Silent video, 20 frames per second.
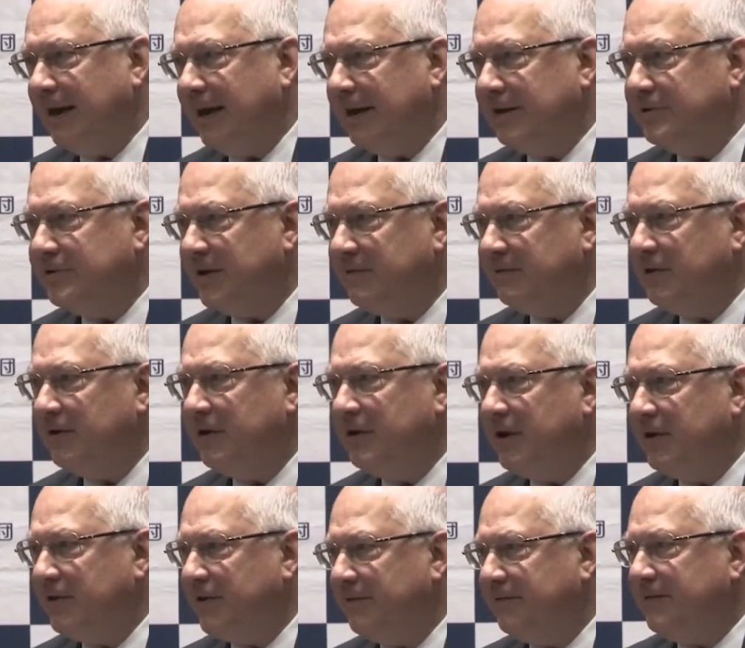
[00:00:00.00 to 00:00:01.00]
I travel a
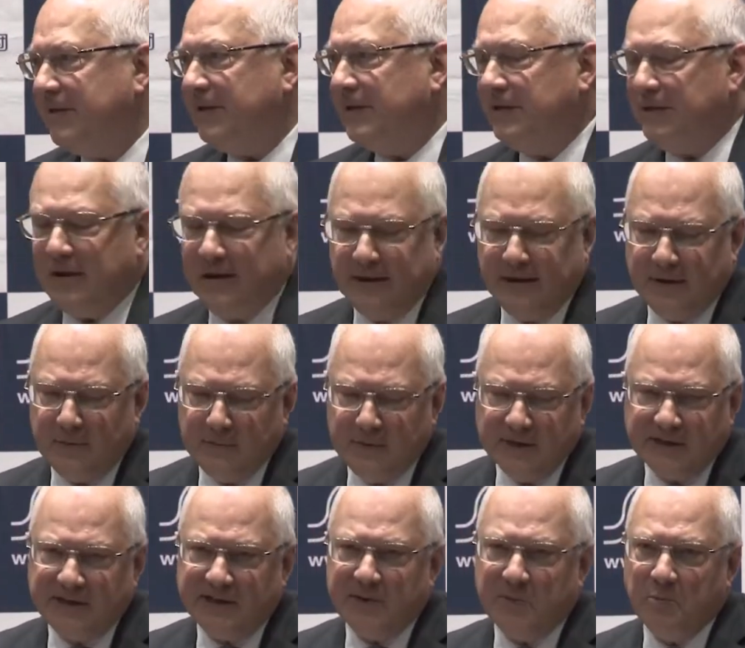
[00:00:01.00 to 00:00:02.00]
lot in the
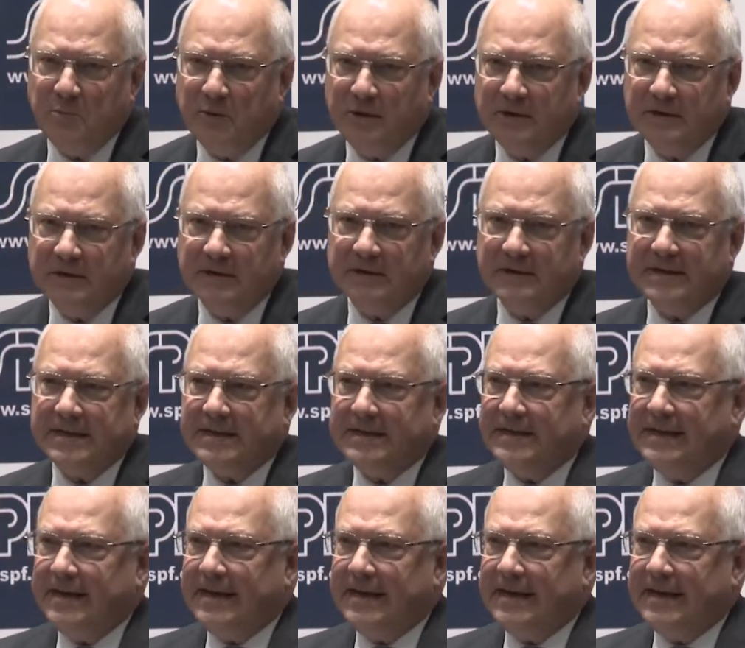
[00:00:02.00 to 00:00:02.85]
Muslim world,